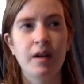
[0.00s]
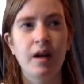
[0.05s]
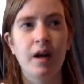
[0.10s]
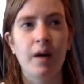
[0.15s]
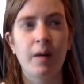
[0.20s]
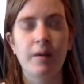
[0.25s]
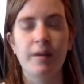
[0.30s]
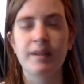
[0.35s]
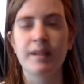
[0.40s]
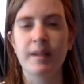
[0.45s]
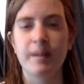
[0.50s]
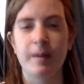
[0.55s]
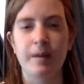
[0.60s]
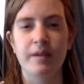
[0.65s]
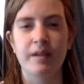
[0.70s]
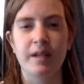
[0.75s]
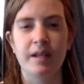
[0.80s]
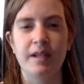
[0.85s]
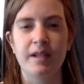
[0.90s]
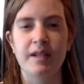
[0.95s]
I want to say about
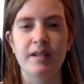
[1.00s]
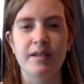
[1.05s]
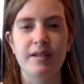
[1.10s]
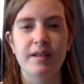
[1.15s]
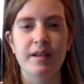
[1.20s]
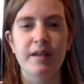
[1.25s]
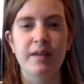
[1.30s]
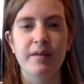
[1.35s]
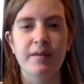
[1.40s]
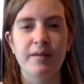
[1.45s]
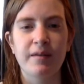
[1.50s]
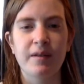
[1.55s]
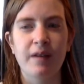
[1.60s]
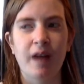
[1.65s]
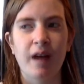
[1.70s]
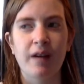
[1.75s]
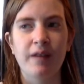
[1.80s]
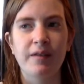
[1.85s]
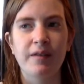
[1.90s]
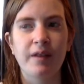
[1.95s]
10 years. I've
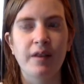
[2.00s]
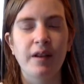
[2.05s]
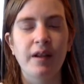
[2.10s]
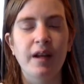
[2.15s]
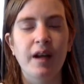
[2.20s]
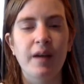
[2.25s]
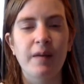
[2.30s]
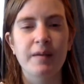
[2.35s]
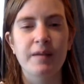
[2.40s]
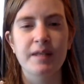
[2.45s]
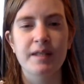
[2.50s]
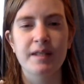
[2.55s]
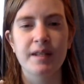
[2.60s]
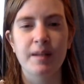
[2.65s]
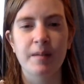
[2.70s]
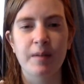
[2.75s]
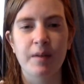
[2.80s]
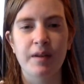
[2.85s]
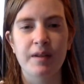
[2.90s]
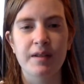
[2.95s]
kind of felt like I was the
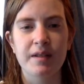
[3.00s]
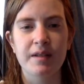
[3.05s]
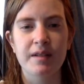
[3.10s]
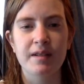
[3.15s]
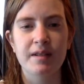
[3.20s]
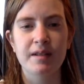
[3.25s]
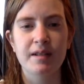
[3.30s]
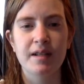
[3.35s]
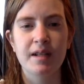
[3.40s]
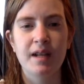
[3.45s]
same person.